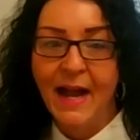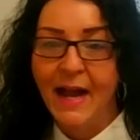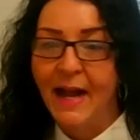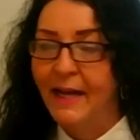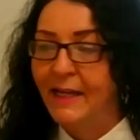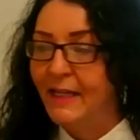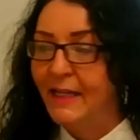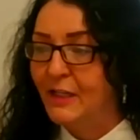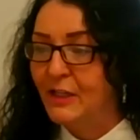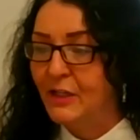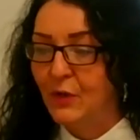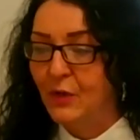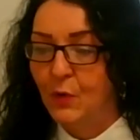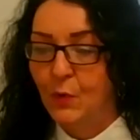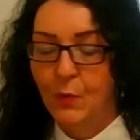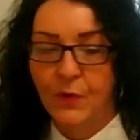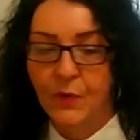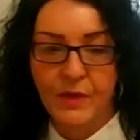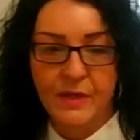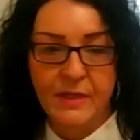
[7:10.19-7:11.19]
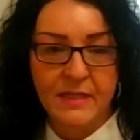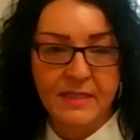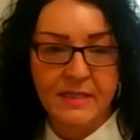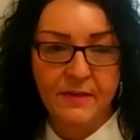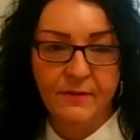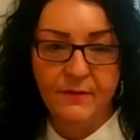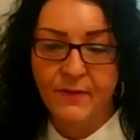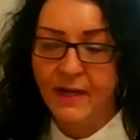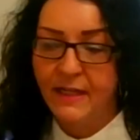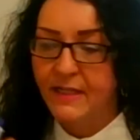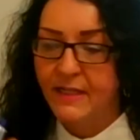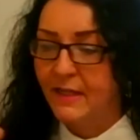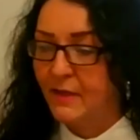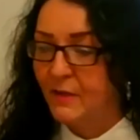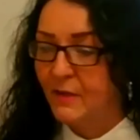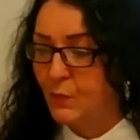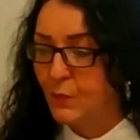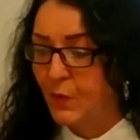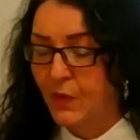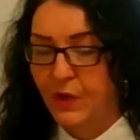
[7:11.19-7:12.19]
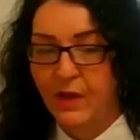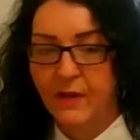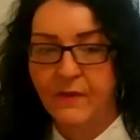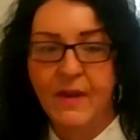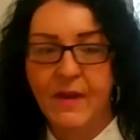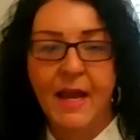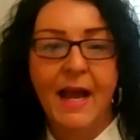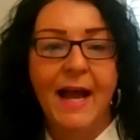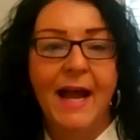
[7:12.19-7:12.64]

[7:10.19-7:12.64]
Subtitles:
I need to know where the disinfectant is, where the glove.